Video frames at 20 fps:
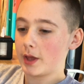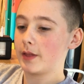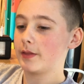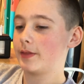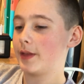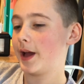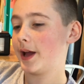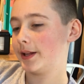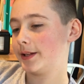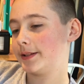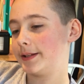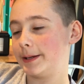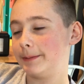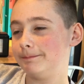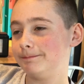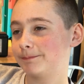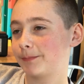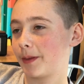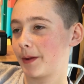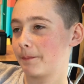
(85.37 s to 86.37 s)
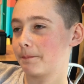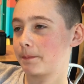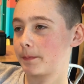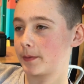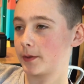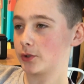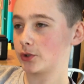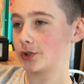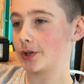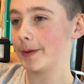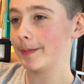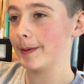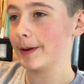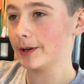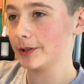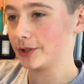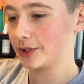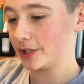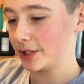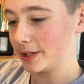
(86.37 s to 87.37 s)
The
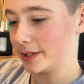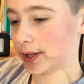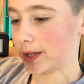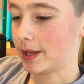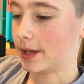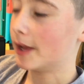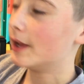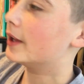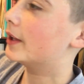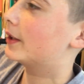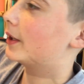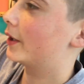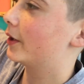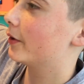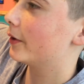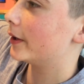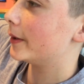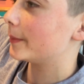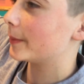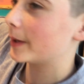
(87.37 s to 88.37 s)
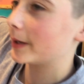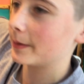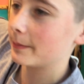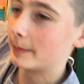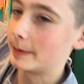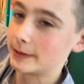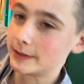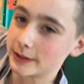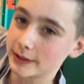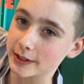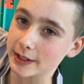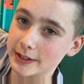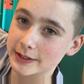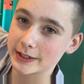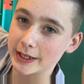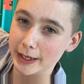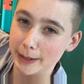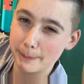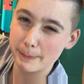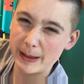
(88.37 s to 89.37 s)
strawberry's good. The cream kind of makes it
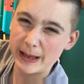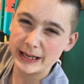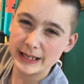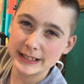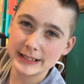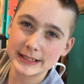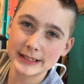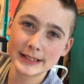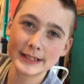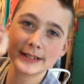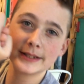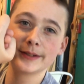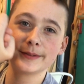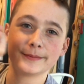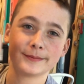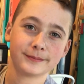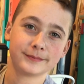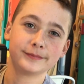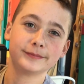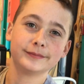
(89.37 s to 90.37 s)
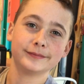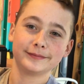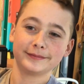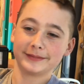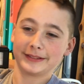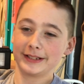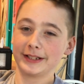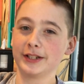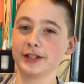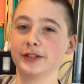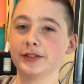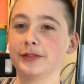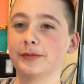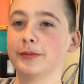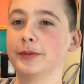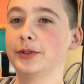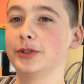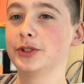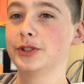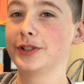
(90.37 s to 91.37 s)
taste like medicine.
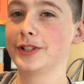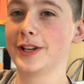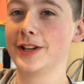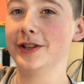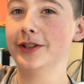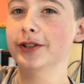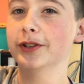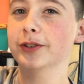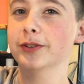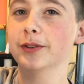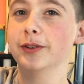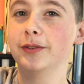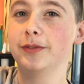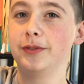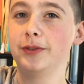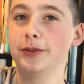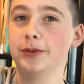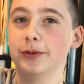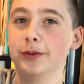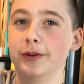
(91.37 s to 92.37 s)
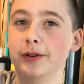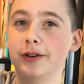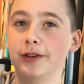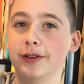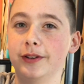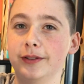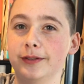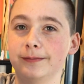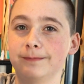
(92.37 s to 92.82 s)
We'll just get your review on it.